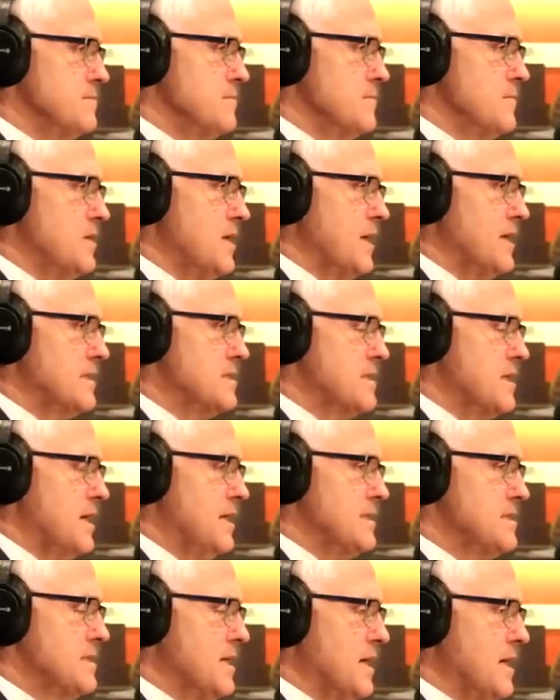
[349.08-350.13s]
Tax
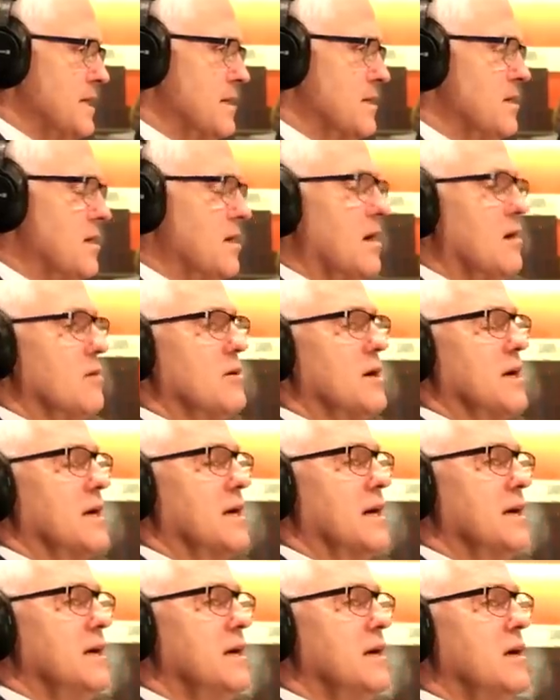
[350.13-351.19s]
cuts aren't close. Oh,
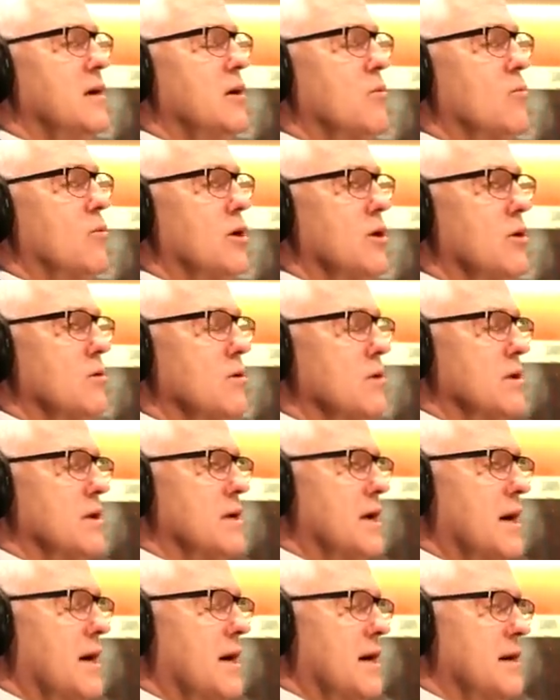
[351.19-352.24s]
okay. Well,
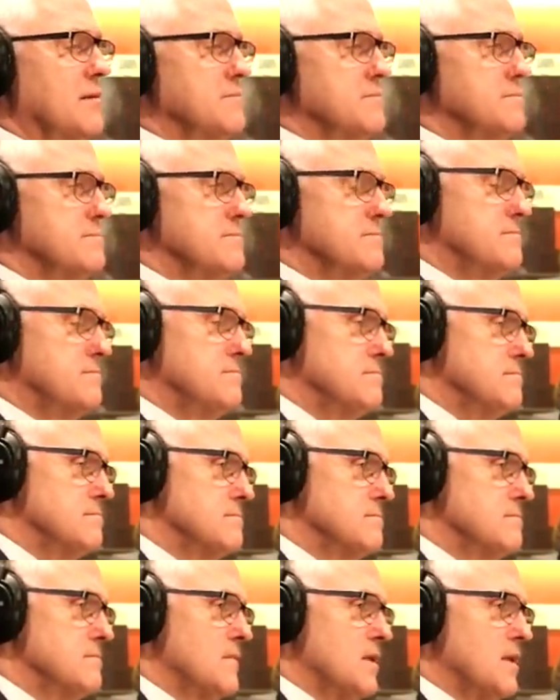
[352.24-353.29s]
I
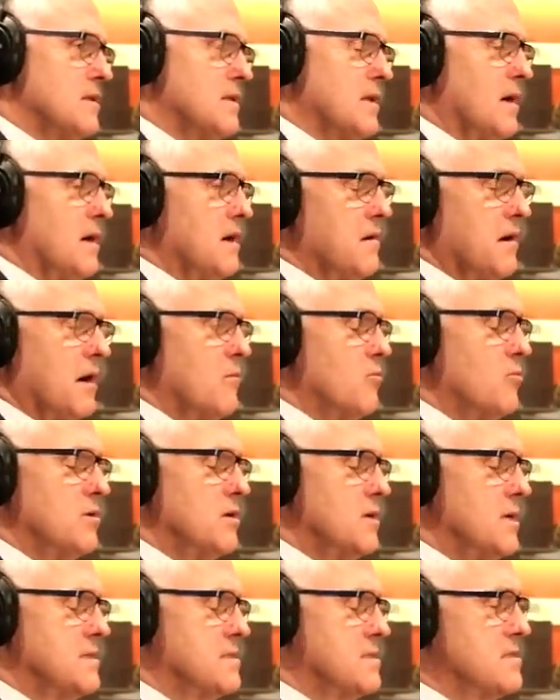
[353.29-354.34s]

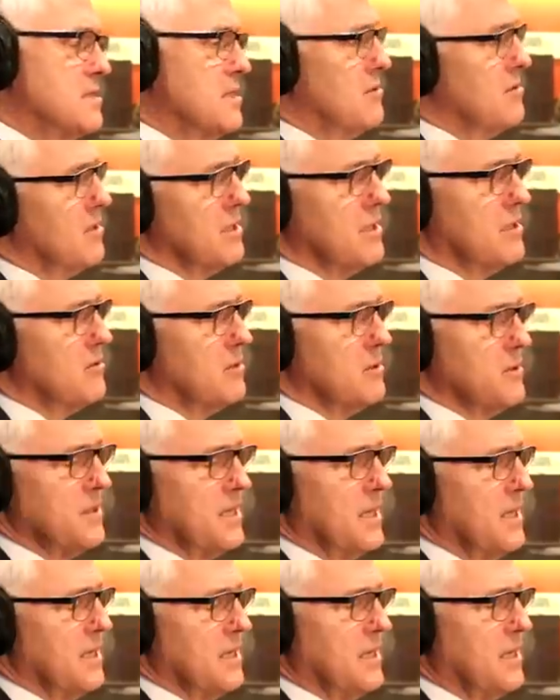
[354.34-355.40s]
wouldn't necessarily agree with
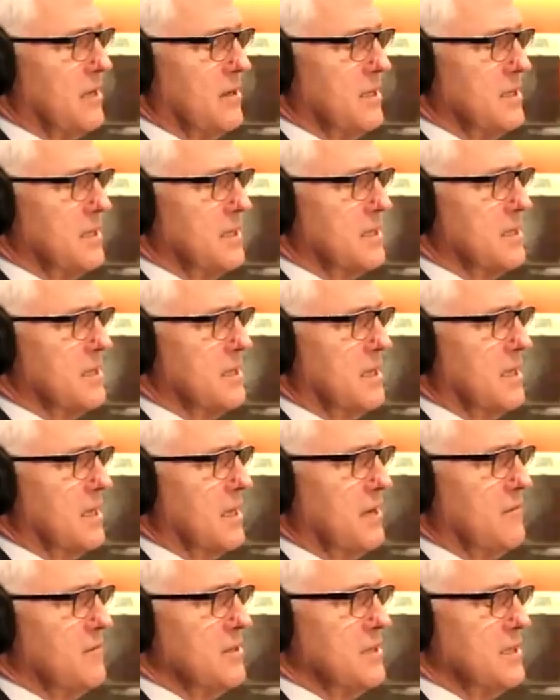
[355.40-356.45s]
that. No, okay. I think
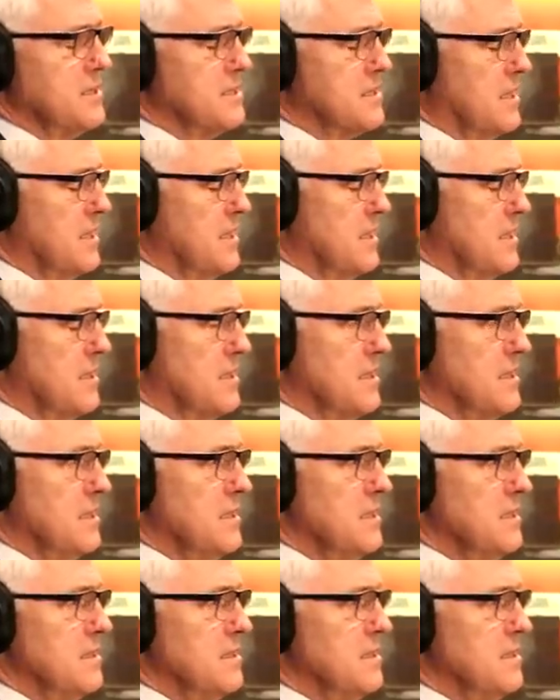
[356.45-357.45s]
everything's. I think there